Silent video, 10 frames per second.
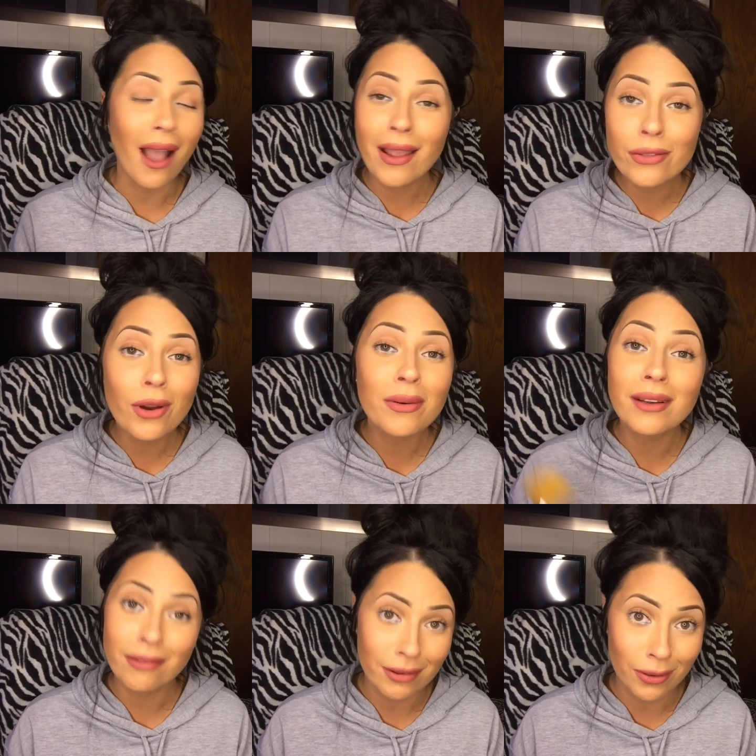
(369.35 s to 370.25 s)
I ain't
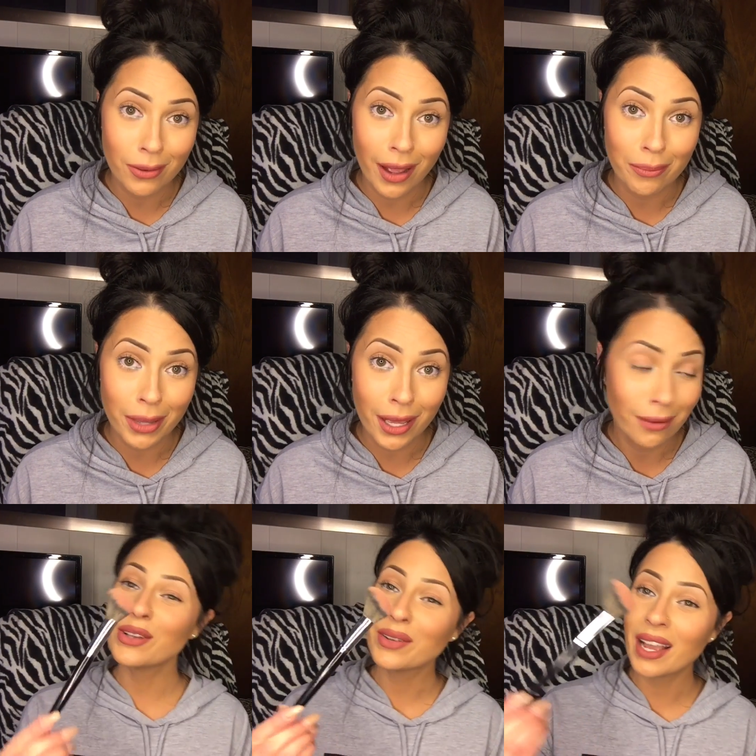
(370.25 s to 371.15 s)
throwing nothing away, B.
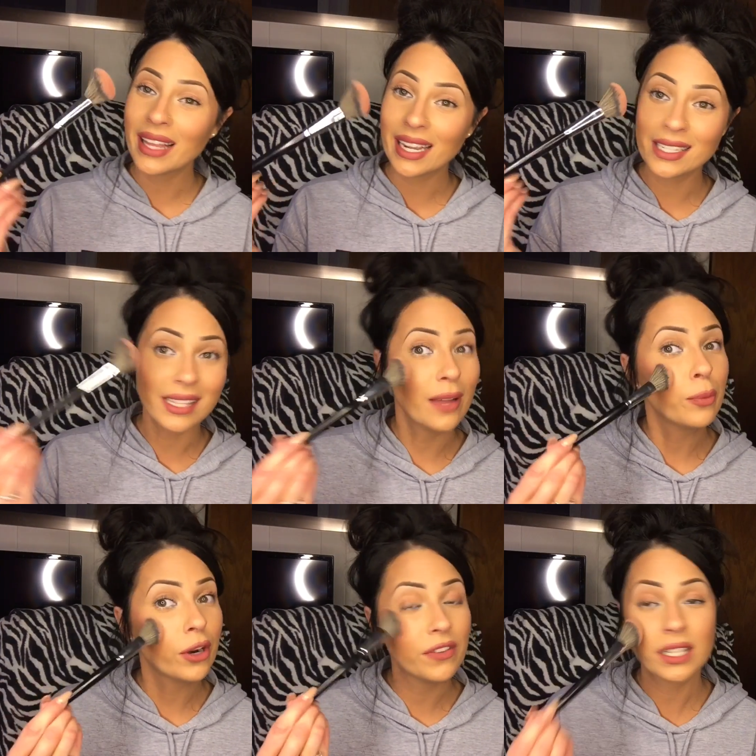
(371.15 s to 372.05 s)
So yeah, like I
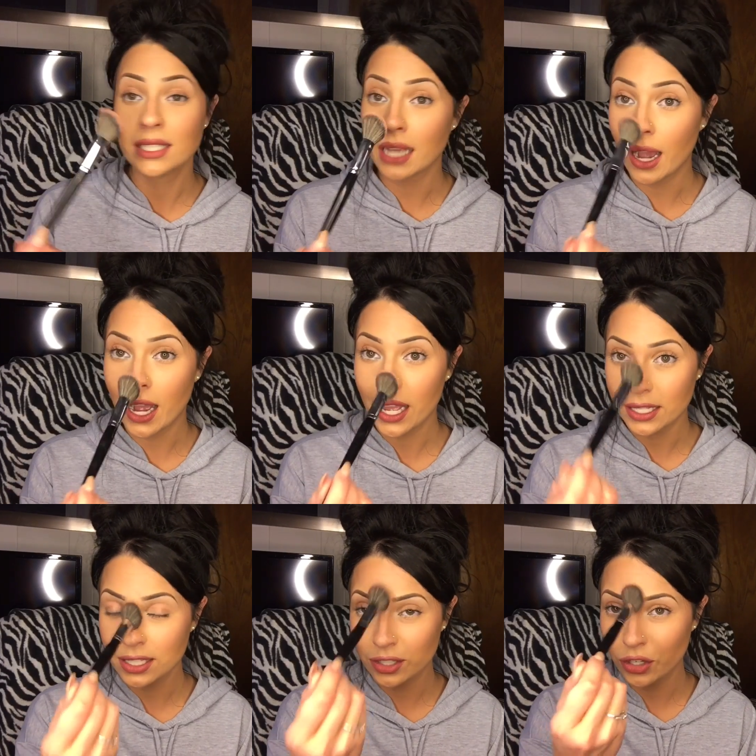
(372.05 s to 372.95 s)
said, perfect
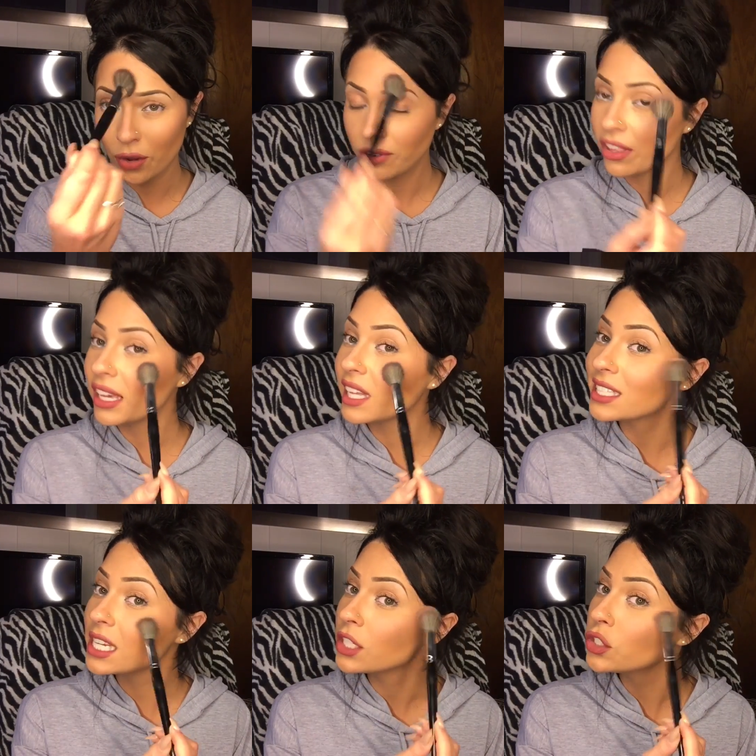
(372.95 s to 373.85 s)
size, you know, really
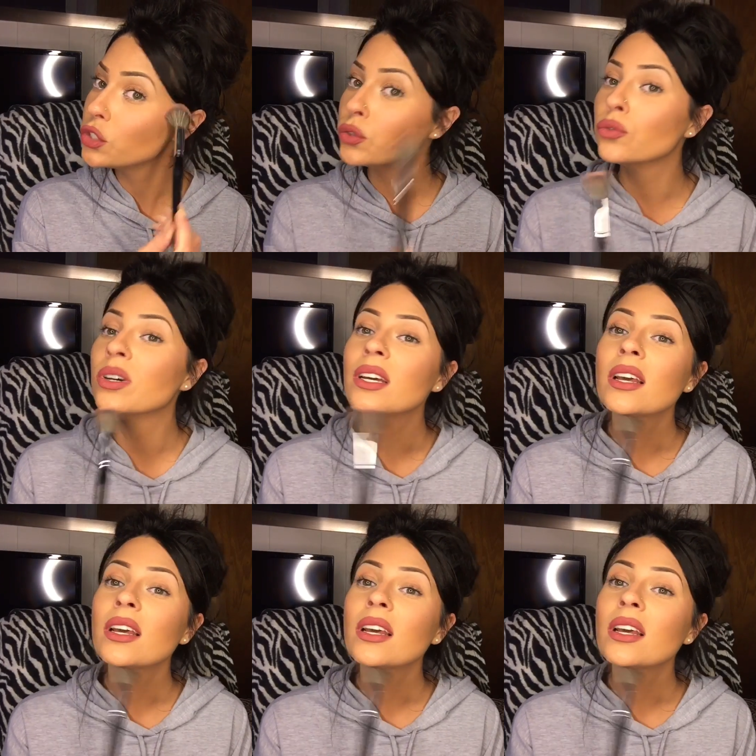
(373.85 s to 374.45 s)
gets into,